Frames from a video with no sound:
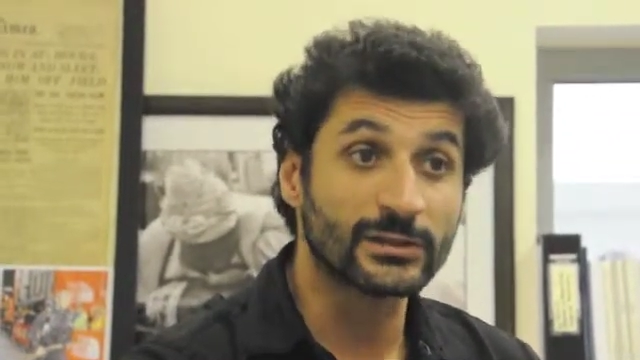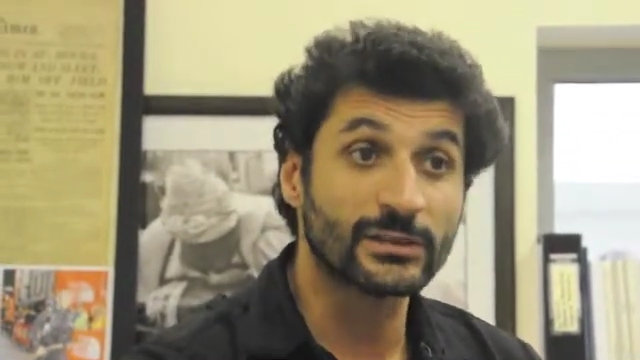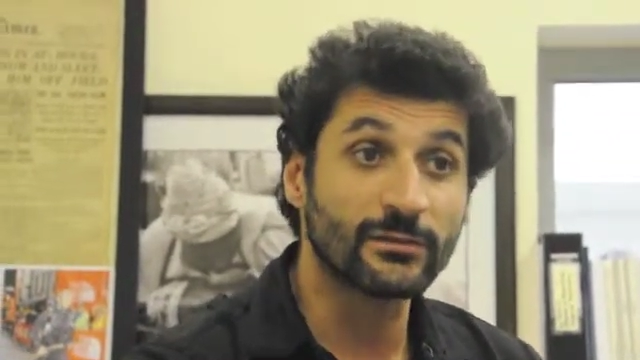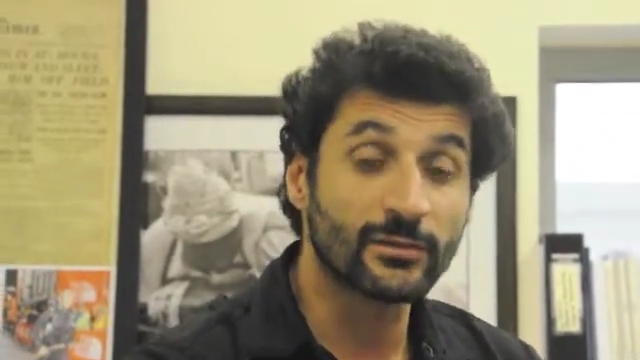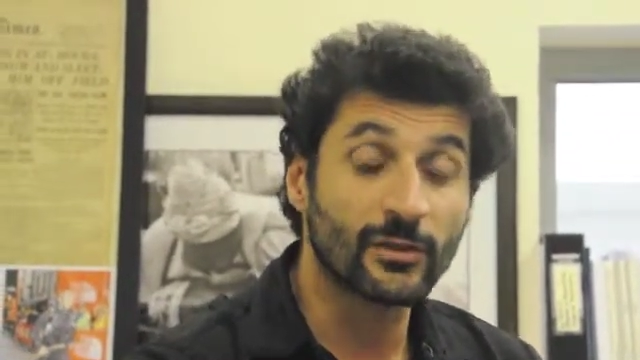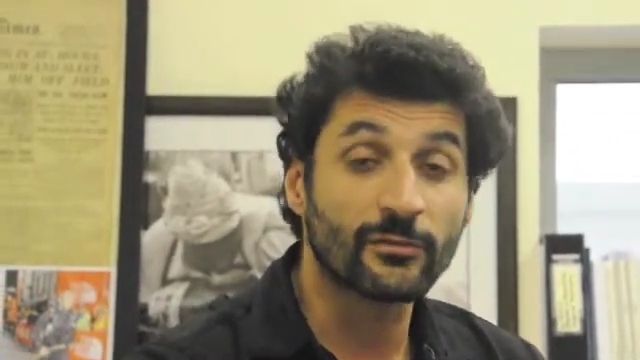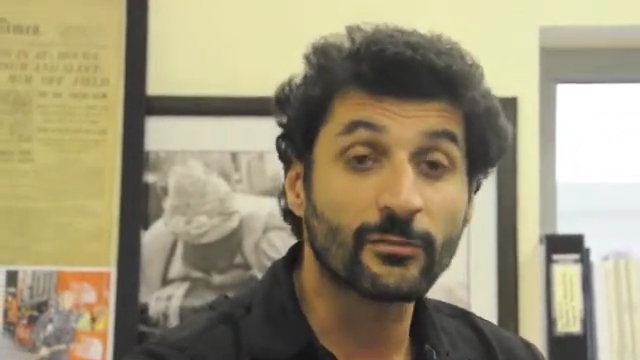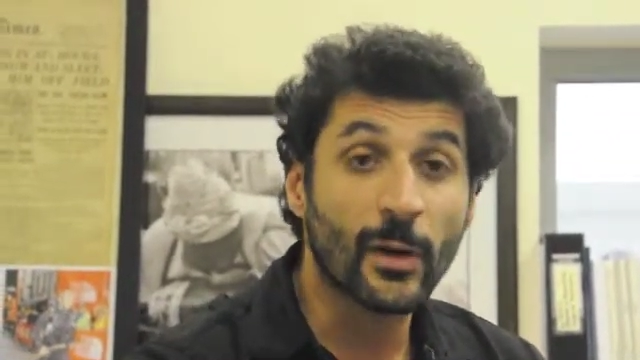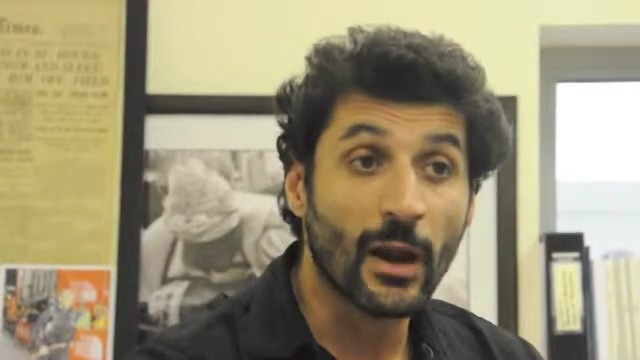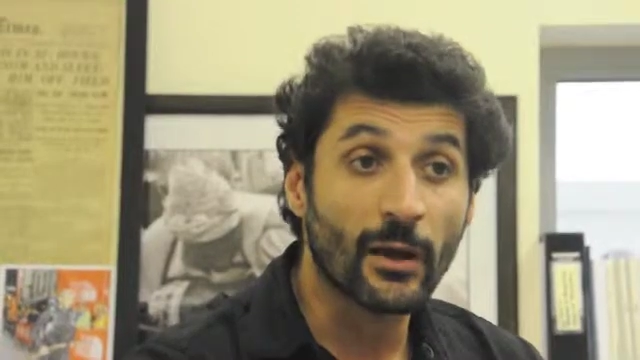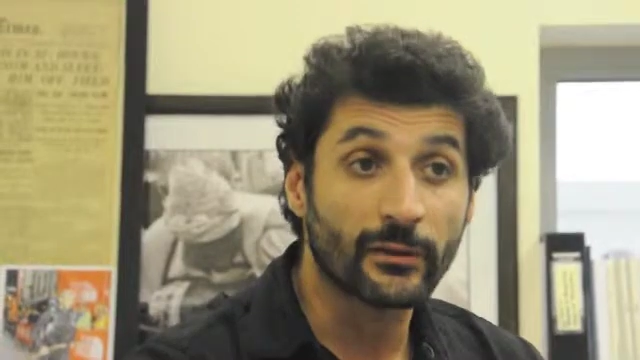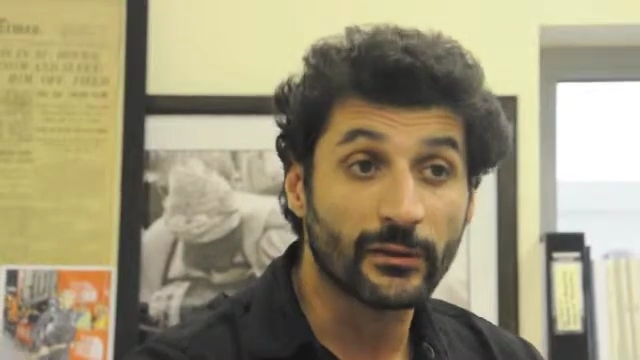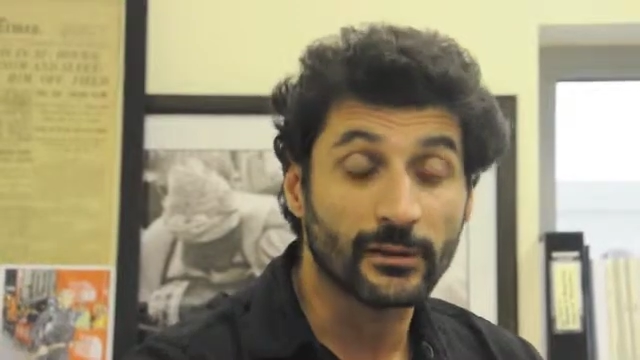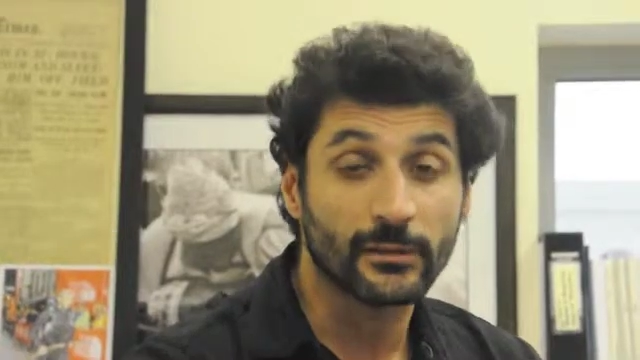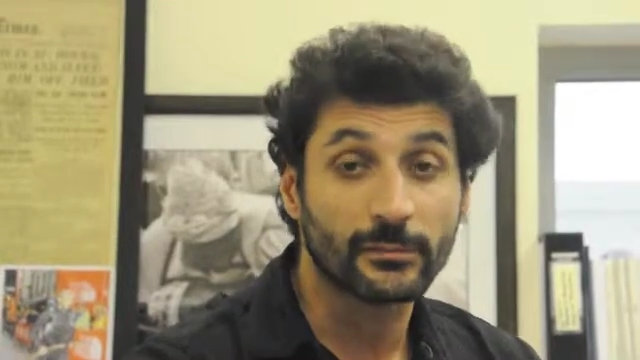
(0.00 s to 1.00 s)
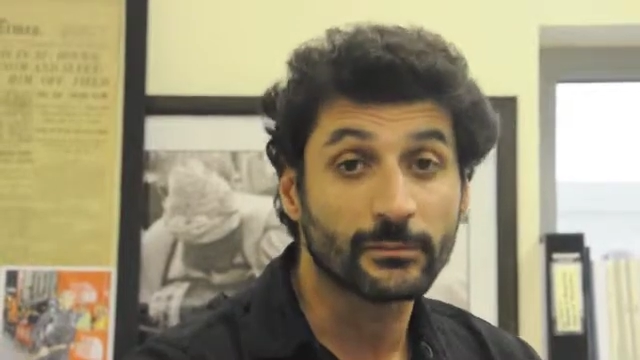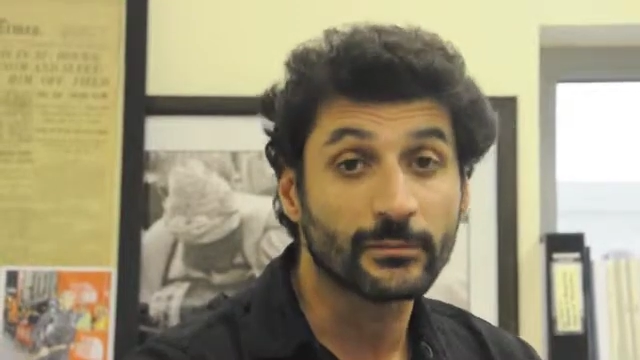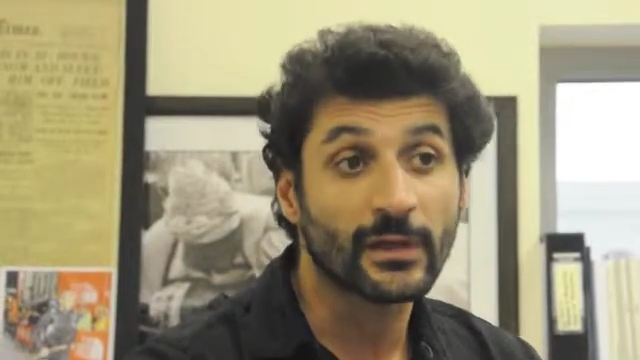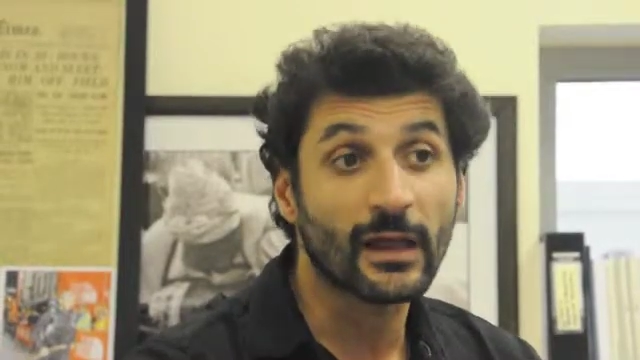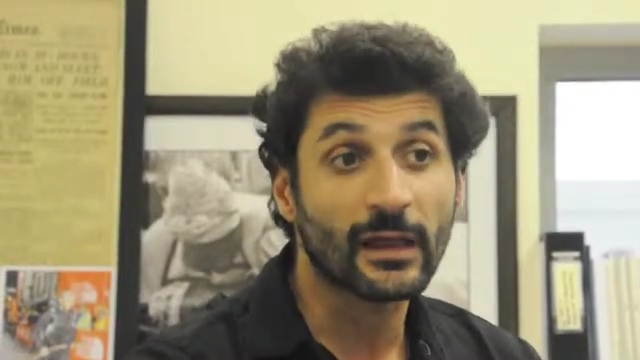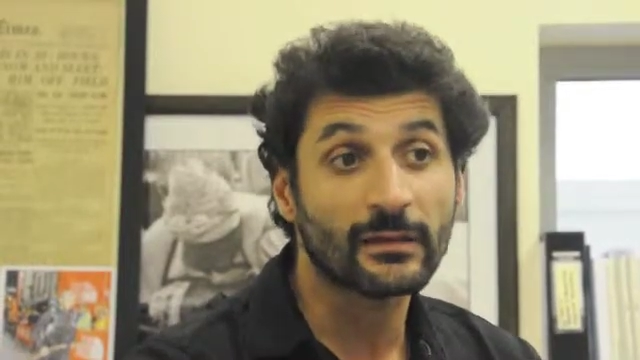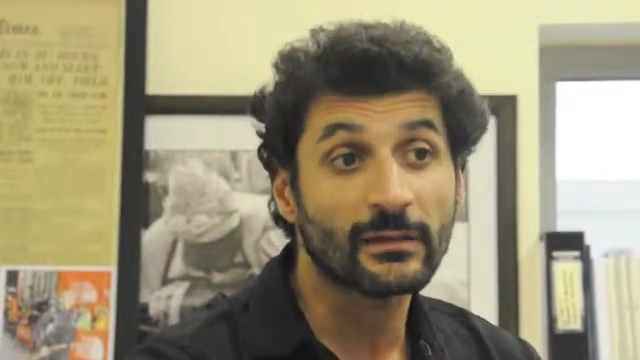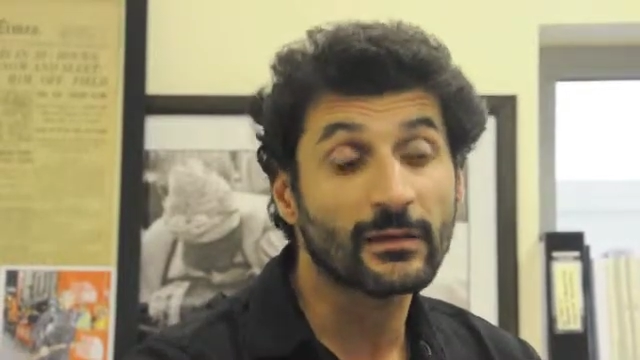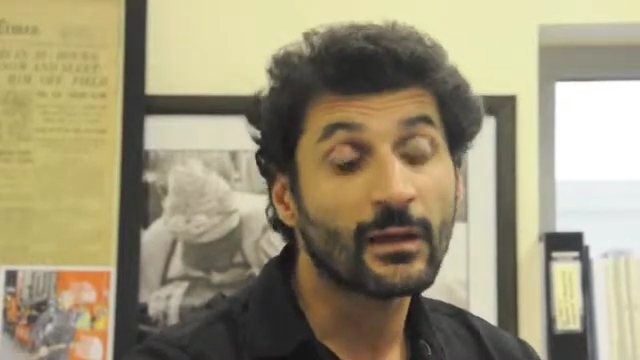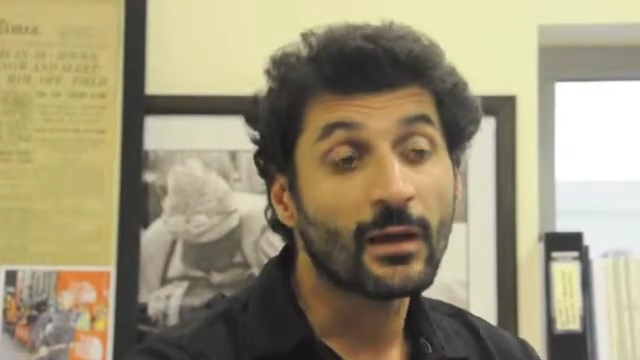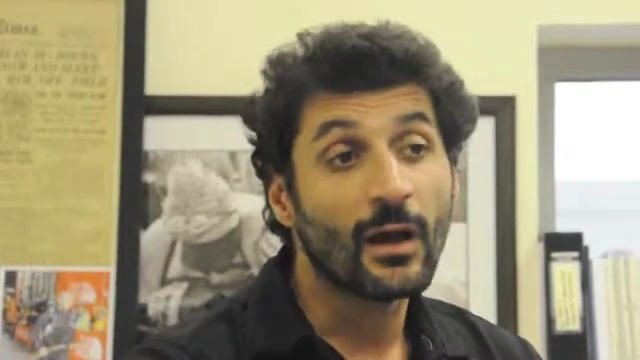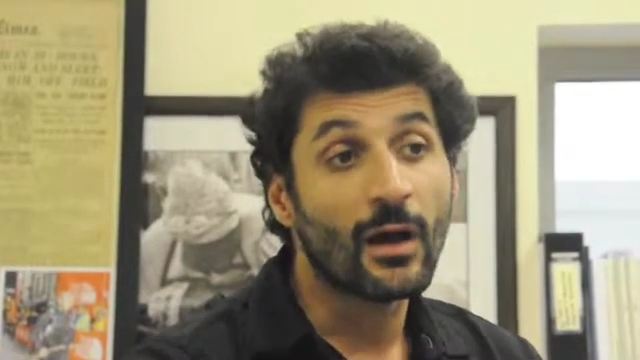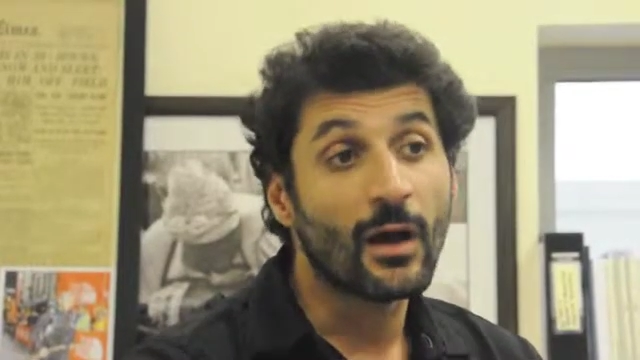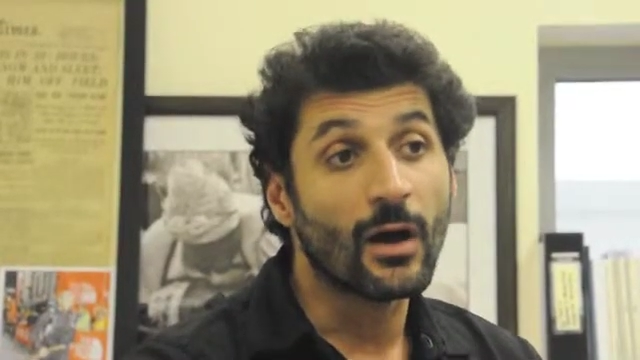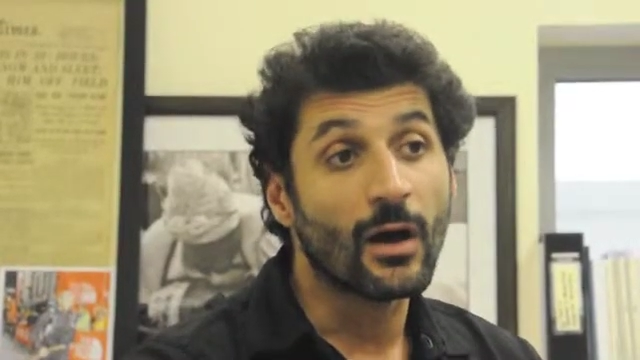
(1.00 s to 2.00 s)
shift of paradigm that
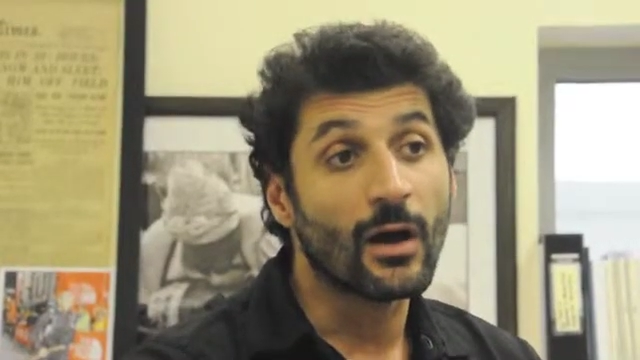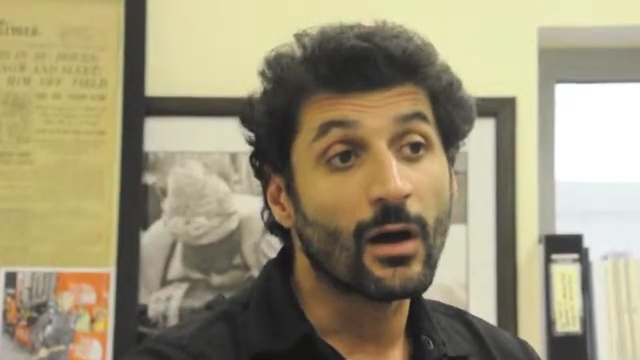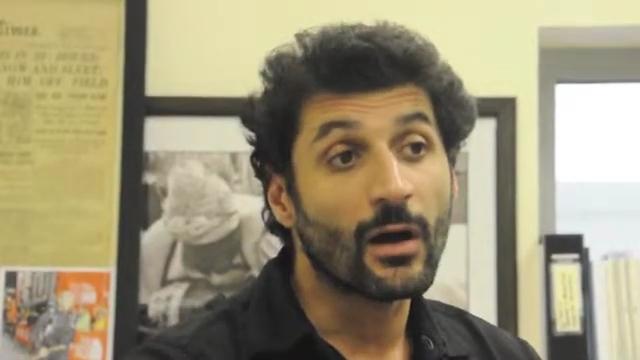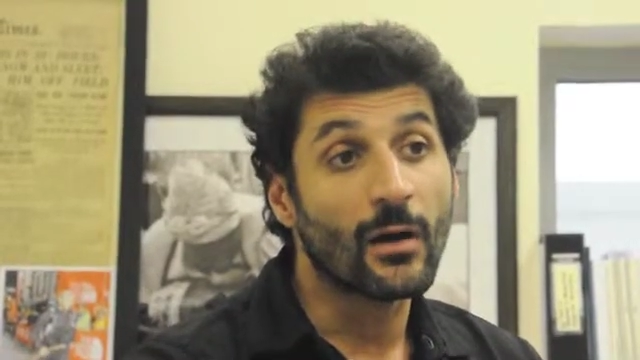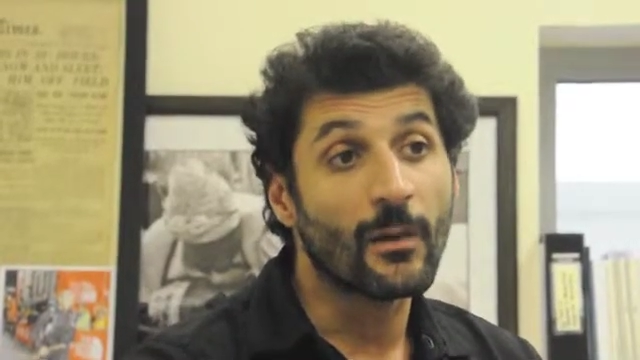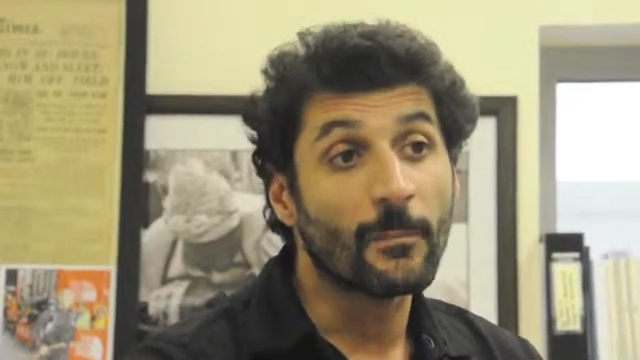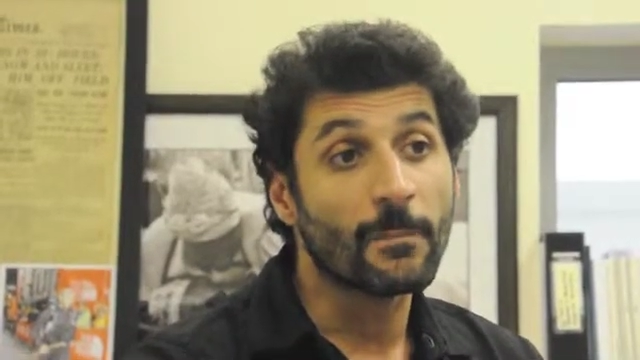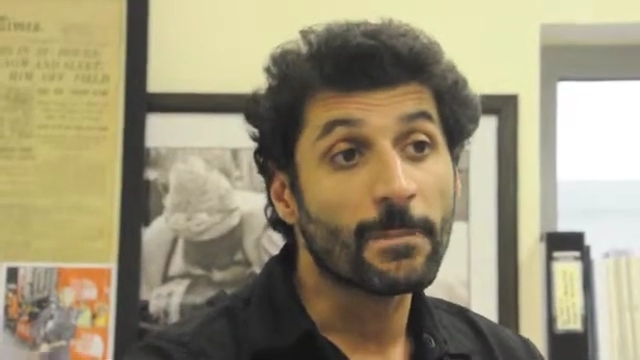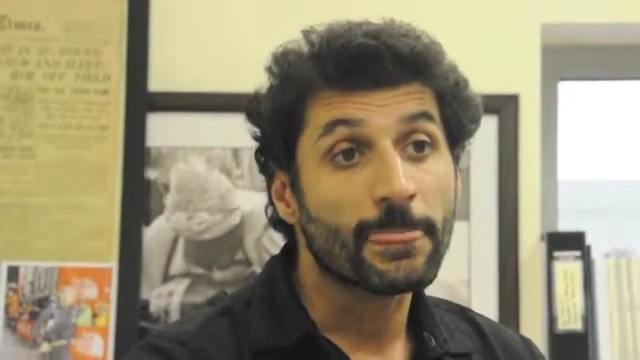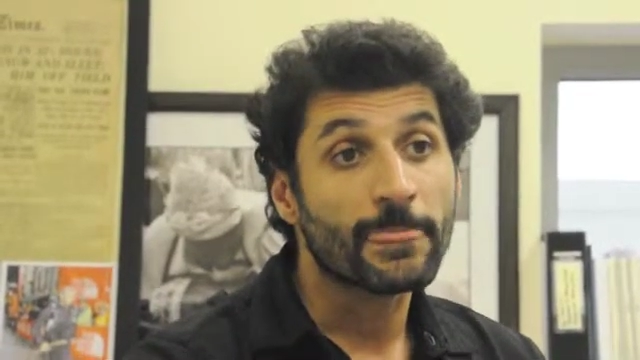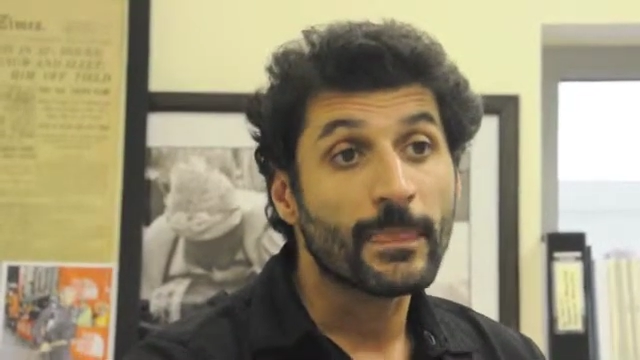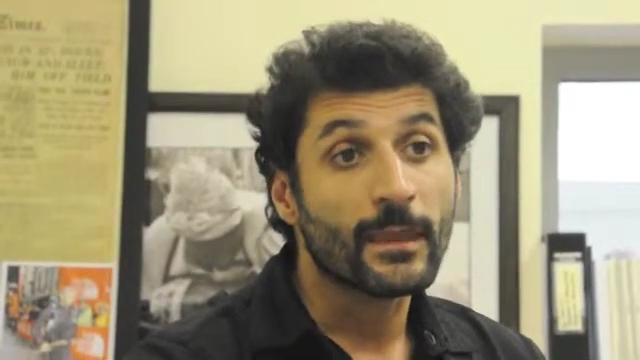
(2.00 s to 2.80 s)
um,